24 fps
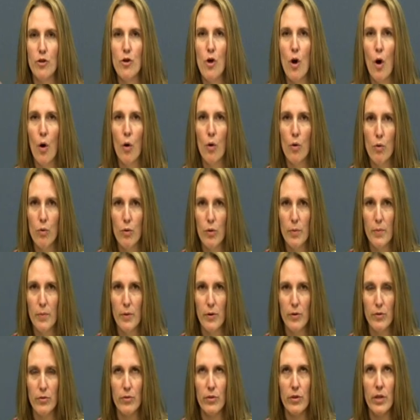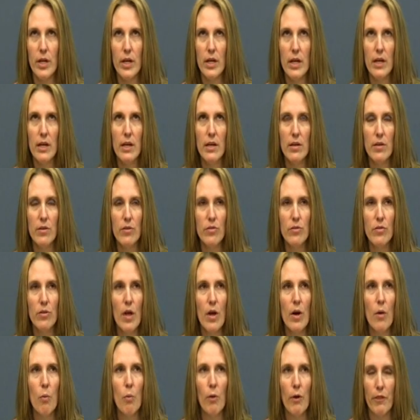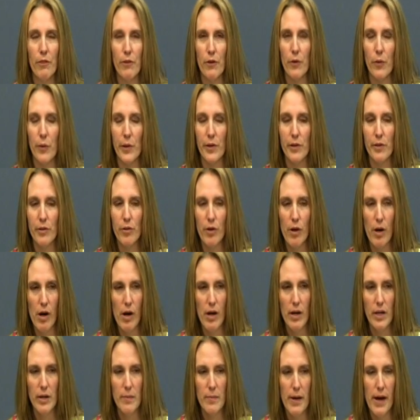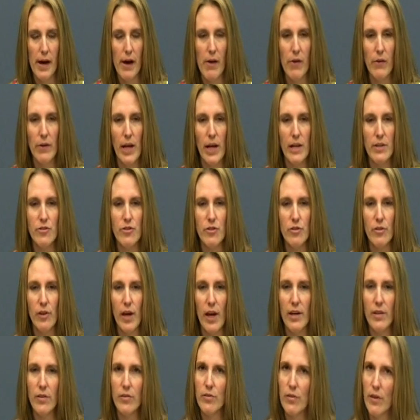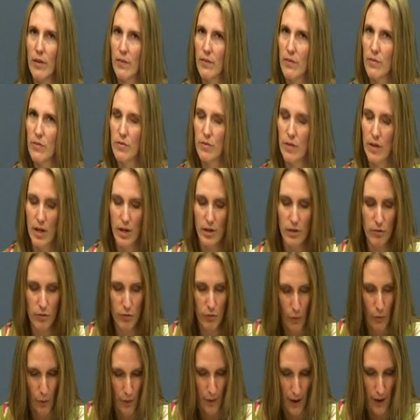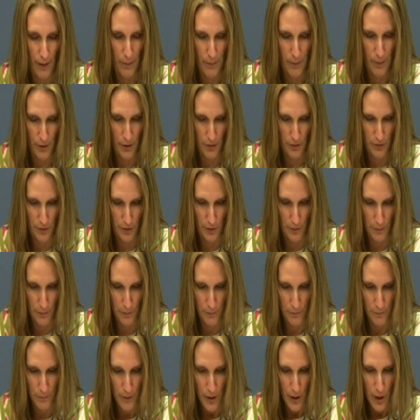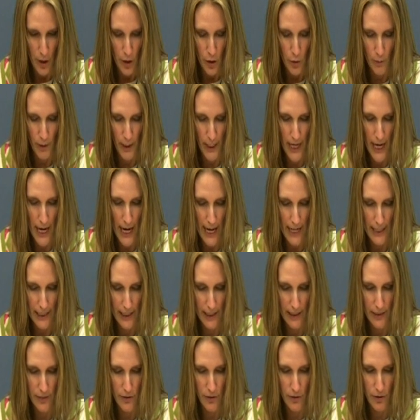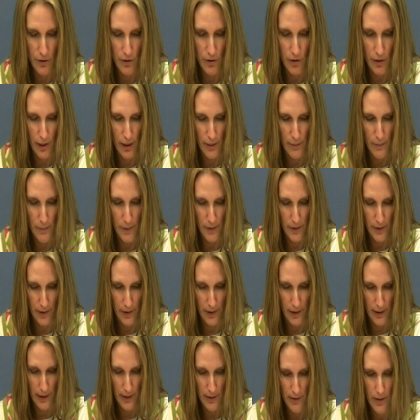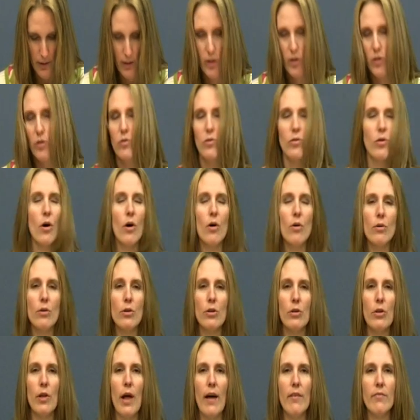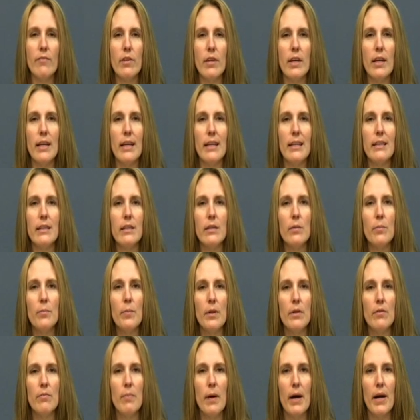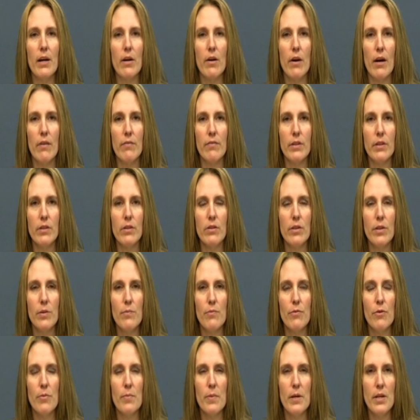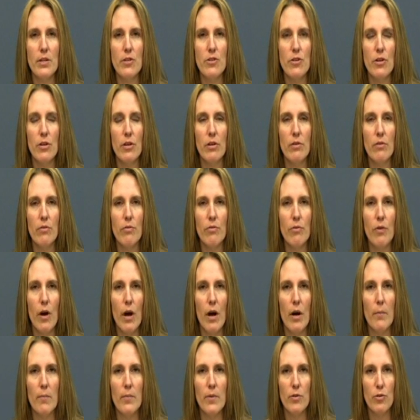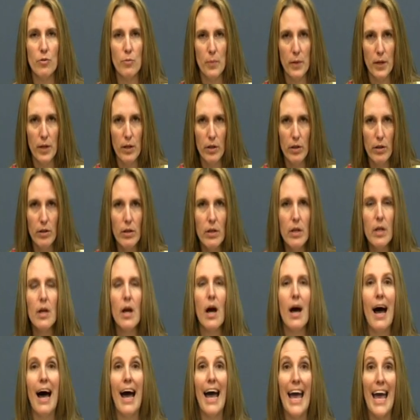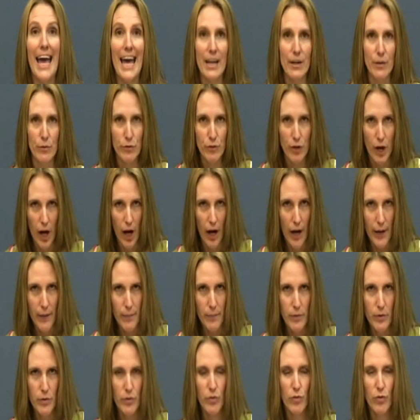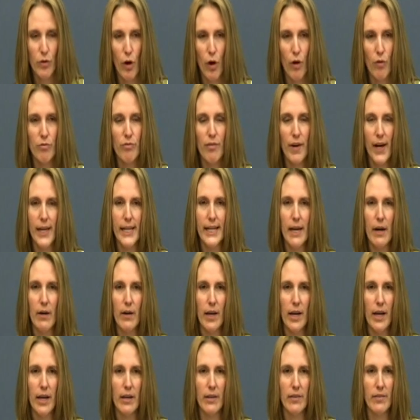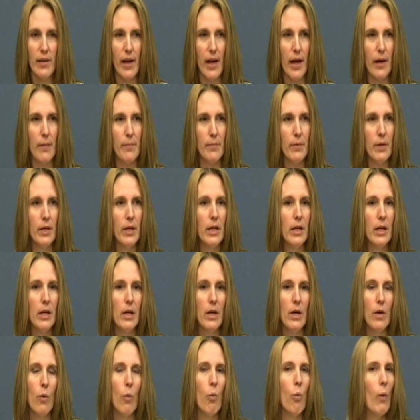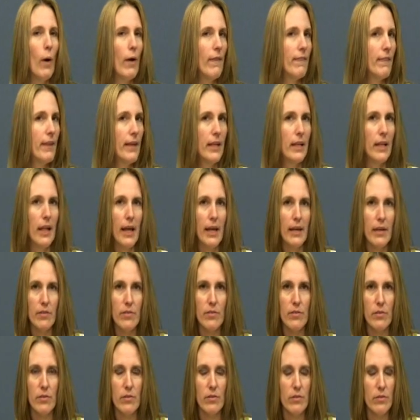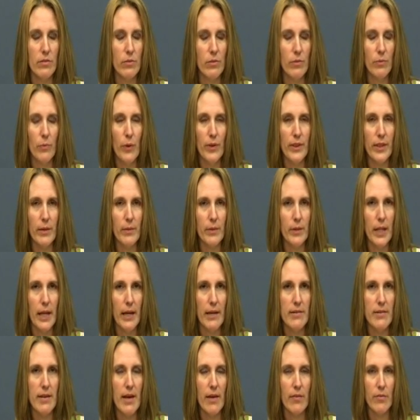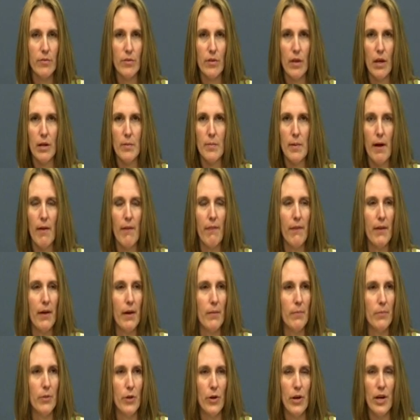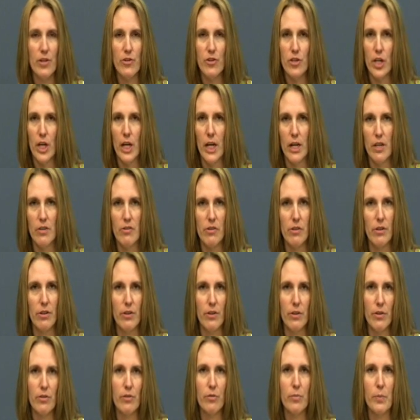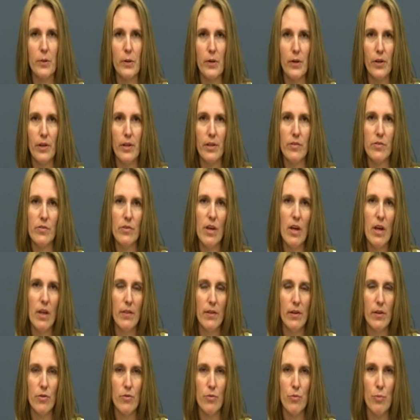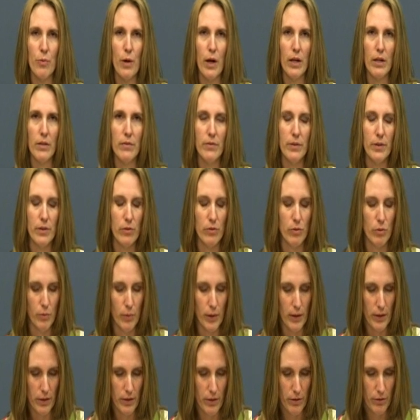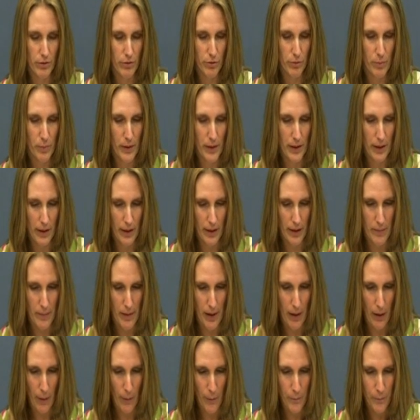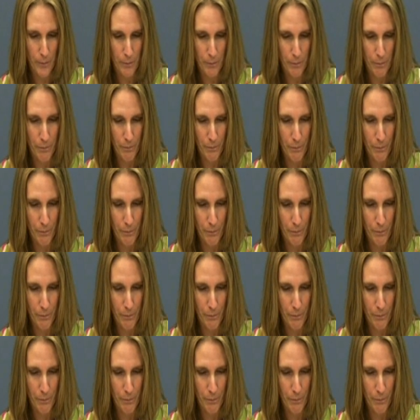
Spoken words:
to know who the person is, what they're going to talk about, and just kind of set the stage for that person. You want to highlight their credibility, so you'll have to get a little bit of biographical information from the speaker ahead of time. So find out ahead of time what they would like to have said about them, their education, their experience that's relevant to what they're speaking about.